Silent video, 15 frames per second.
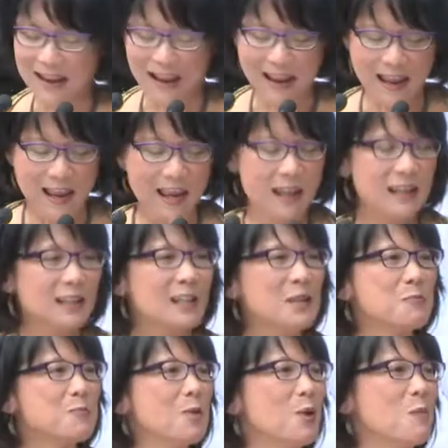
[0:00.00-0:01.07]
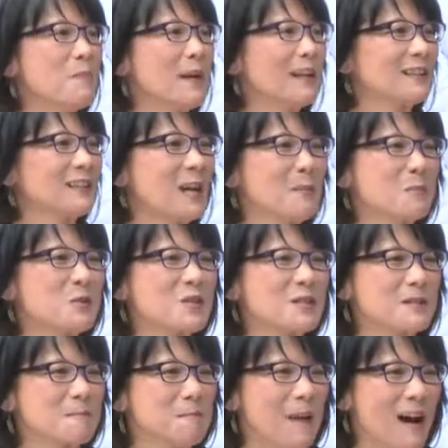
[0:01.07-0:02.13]
And it will make them
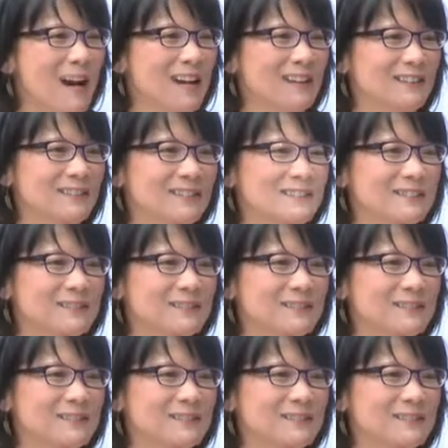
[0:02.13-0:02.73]
smile.